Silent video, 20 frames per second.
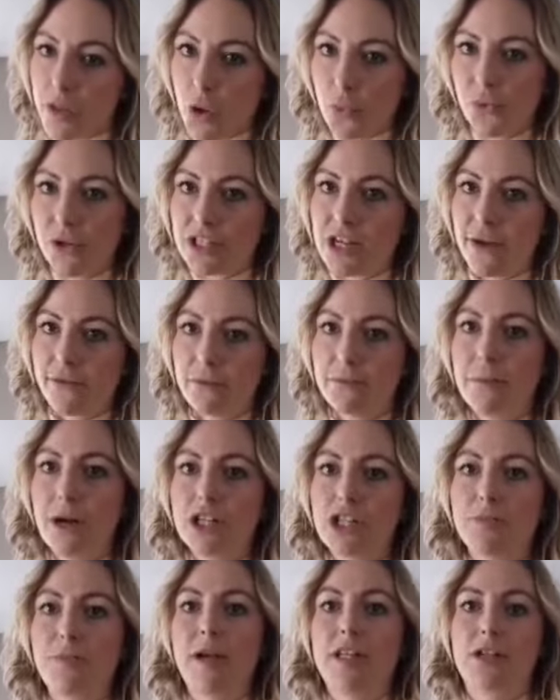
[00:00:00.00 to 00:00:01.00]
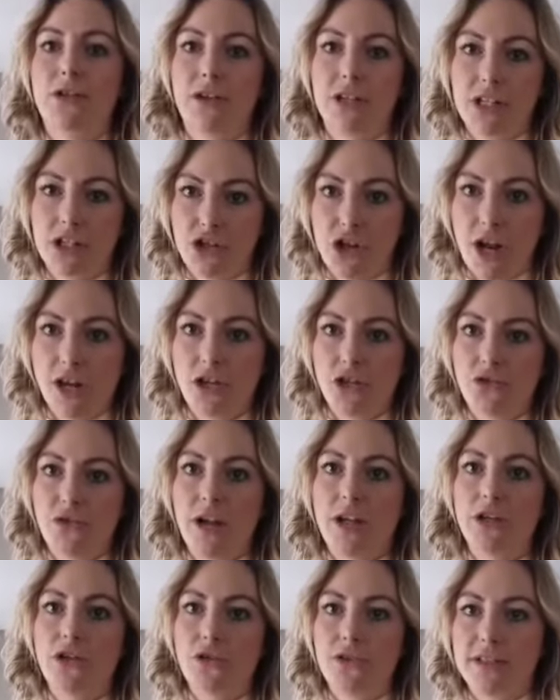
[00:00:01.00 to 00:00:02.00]
which have a much better exchange
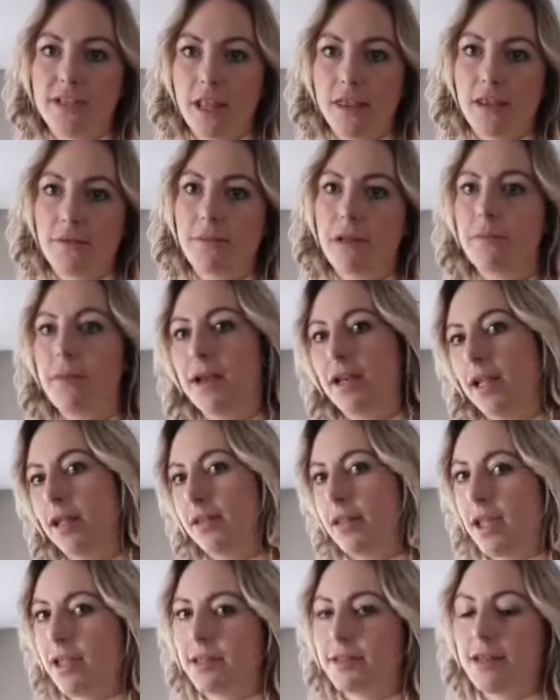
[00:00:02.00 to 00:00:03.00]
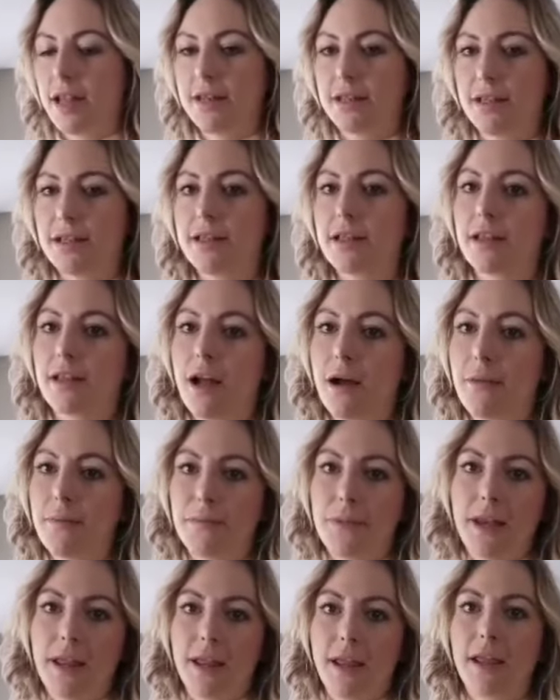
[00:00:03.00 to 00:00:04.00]
rate. You send them the money, they send it to the
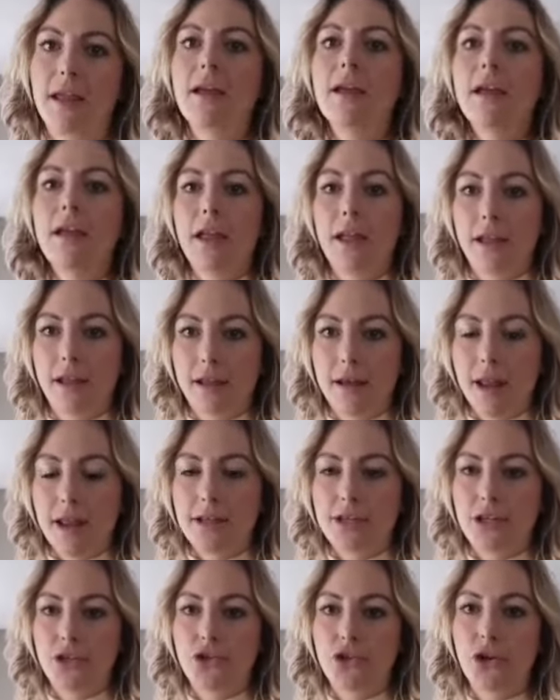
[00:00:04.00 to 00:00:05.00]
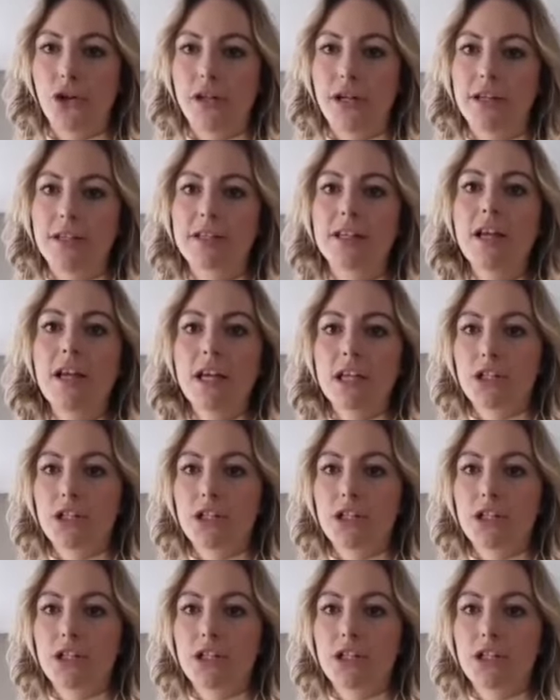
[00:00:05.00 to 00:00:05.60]
company in Canadian dollars.